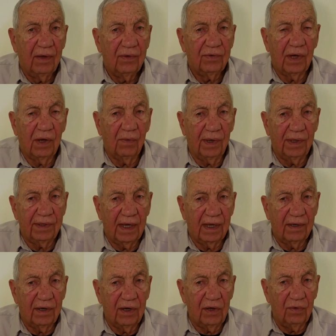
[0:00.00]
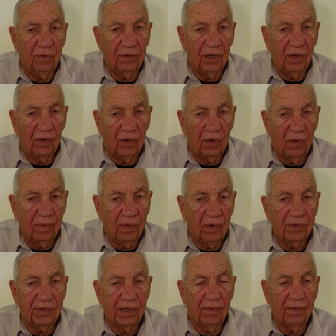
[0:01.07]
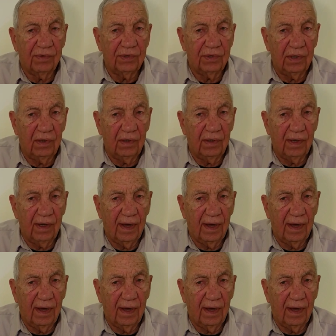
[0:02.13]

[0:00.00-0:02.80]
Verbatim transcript: So I went down to the Union Hall because I was still